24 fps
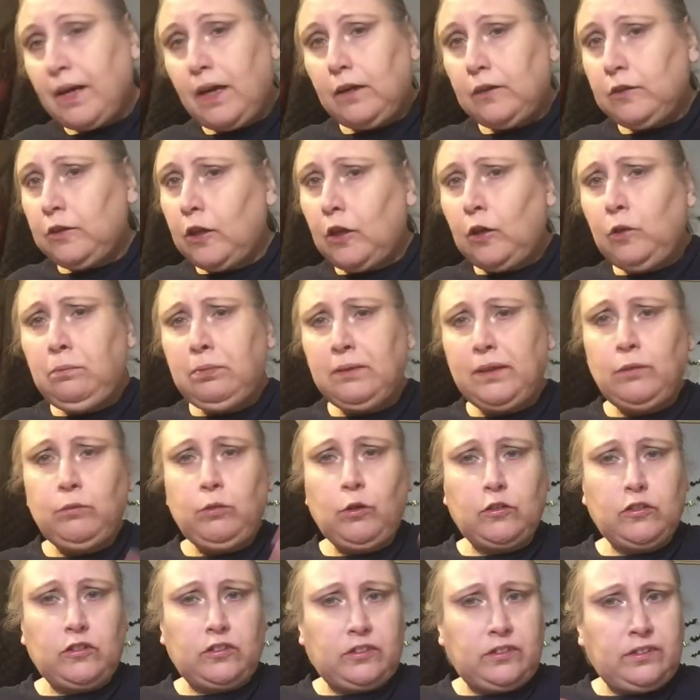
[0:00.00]
Nobody
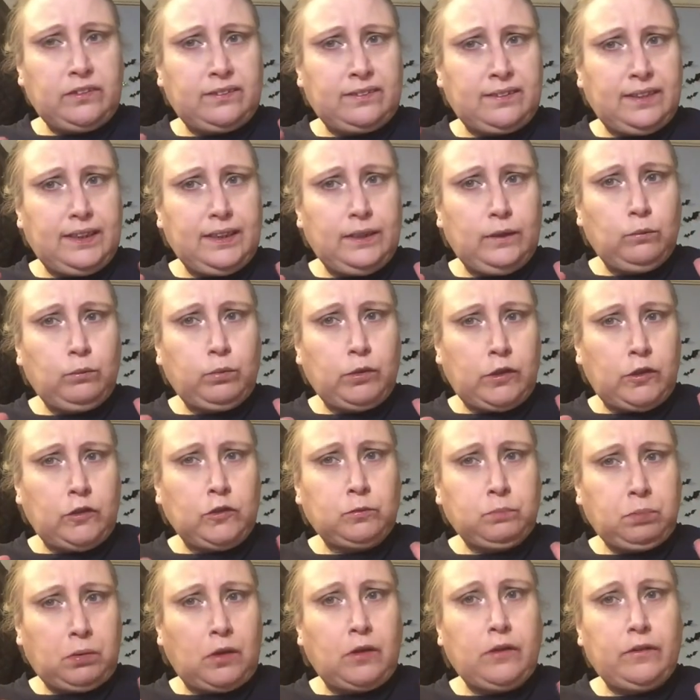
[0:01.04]
wants to see the worst
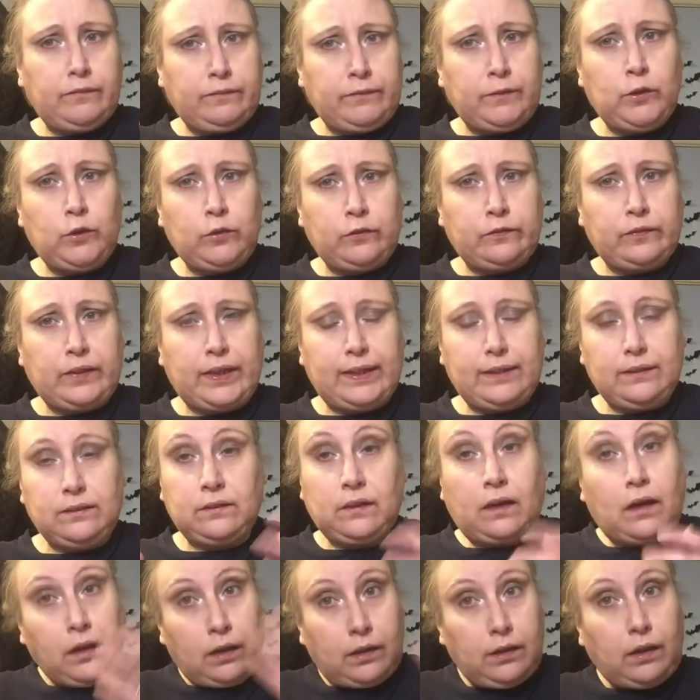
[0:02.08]
part of your face
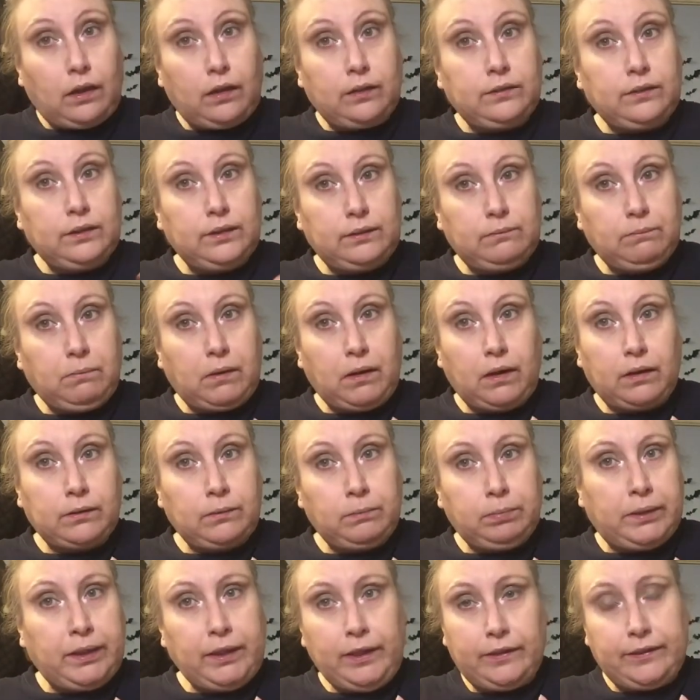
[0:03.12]
highlighted like a
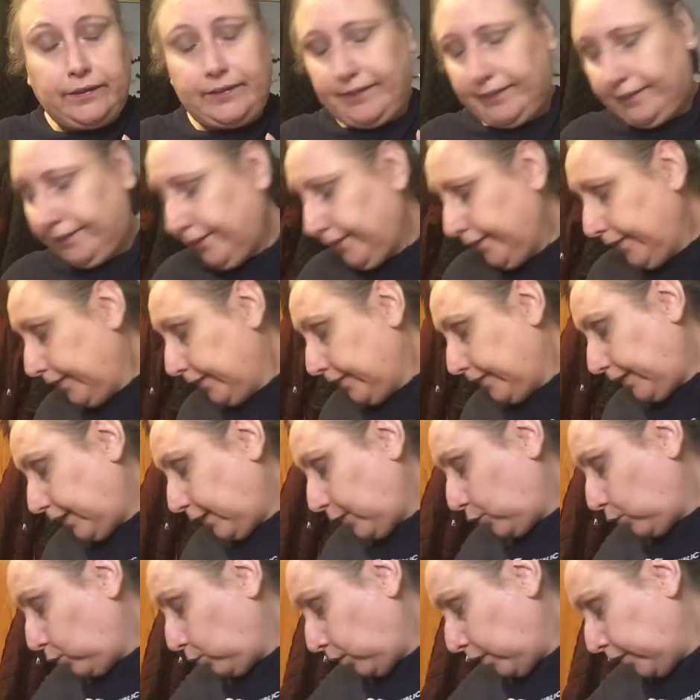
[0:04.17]
beacon.
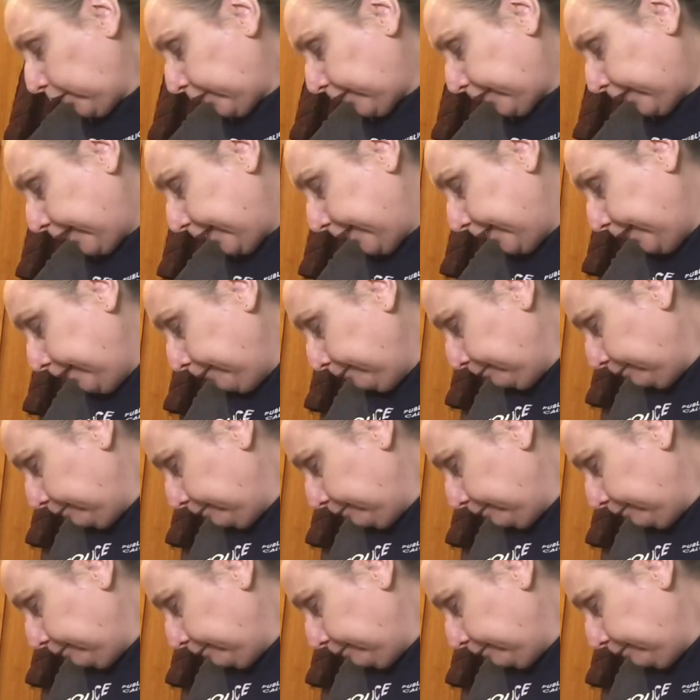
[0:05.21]
That's what I say.